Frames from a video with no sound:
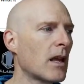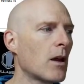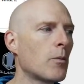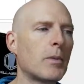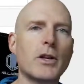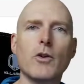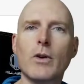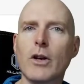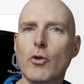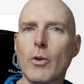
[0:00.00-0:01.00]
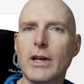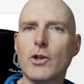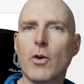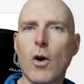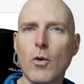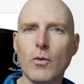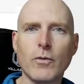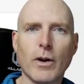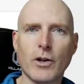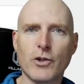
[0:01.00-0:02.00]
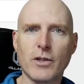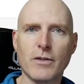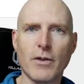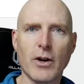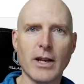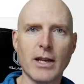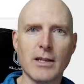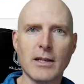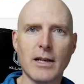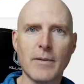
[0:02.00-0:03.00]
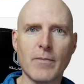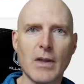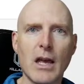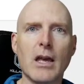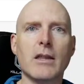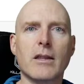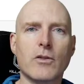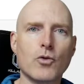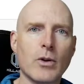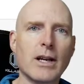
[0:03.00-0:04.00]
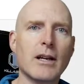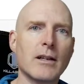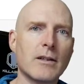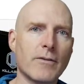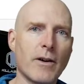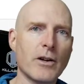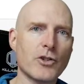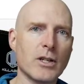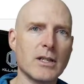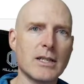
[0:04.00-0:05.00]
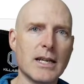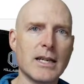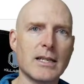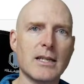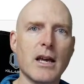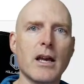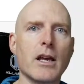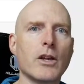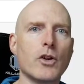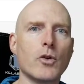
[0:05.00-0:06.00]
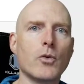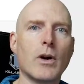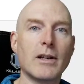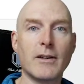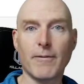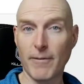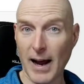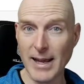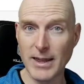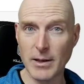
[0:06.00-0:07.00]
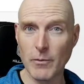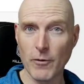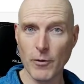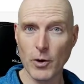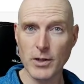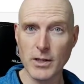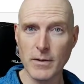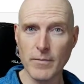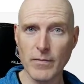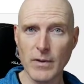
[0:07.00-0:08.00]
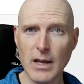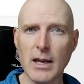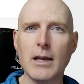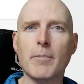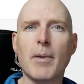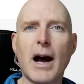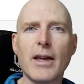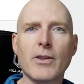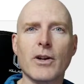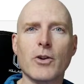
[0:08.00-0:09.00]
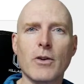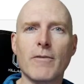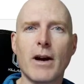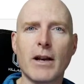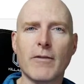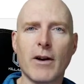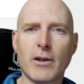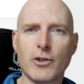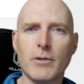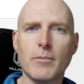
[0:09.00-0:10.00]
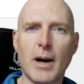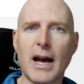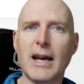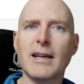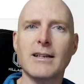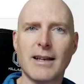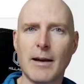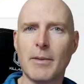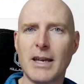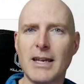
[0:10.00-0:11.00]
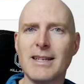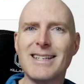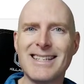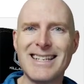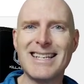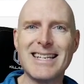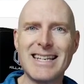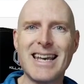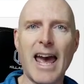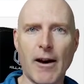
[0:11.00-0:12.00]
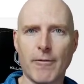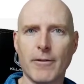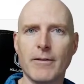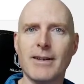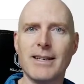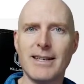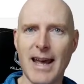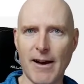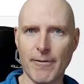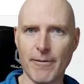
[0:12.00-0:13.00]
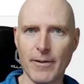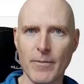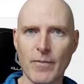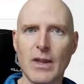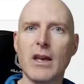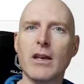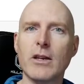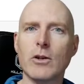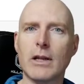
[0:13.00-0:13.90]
But you can create your own functions very easily. The trick to functions is you define them first. In Python, you define a function by typing in def. You leave a